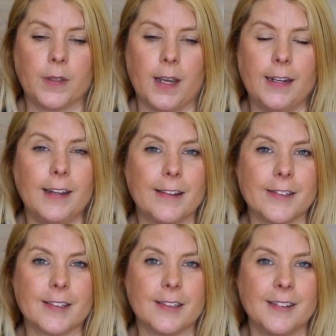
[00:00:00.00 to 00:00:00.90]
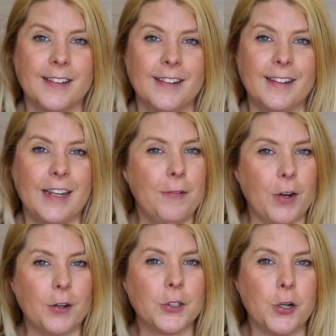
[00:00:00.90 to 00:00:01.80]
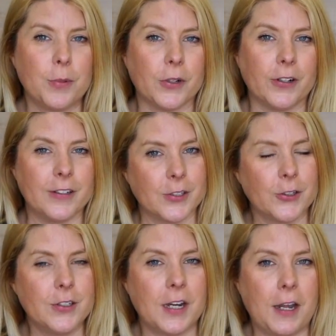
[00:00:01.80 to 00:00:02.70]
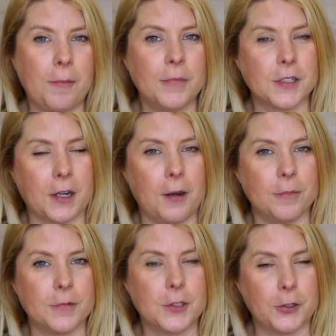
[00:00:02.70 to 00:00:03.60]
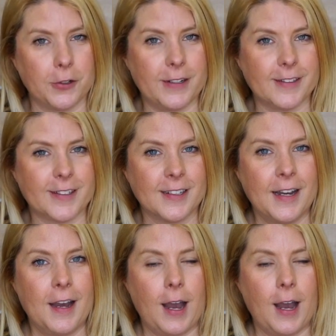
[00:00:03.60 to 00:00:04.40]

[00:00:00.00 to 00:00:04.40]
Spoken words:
And yes, even October is a good time to come to Greece.